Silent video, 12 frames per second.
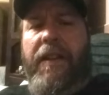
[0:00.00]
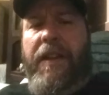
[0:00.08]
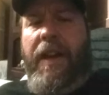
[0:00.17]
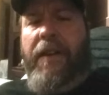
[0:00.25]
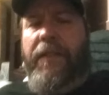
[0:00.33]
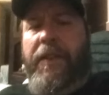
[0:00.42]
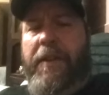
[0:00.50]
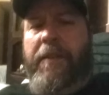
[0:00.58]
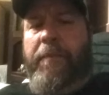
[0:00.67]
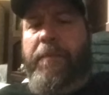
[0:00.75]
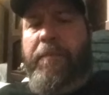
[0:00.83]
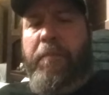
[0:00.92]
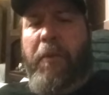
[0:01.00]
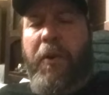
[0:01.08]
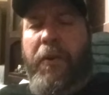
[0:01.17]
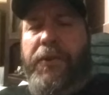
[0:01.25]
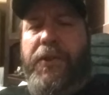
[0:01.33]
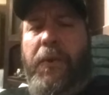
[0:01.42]
and the
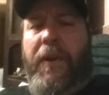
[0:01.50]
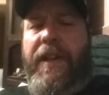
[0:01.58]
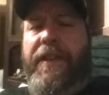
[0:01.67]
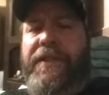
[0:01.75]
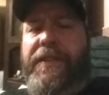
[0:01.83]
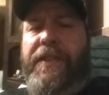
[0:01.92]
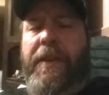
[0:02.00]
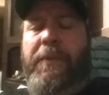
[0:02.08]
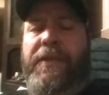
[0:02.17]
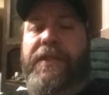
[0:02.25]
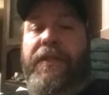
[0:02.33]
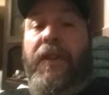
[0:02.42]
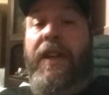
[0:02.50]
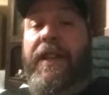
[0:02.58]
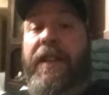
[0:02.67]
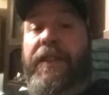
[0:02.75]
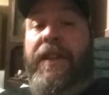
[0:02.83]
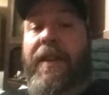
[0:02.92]
moral of the story is it was
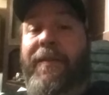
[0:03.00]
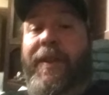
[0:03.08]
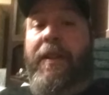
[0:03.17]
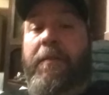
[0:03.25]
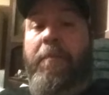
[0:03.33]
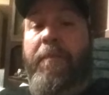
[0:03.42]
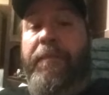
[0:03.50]
late in the evening.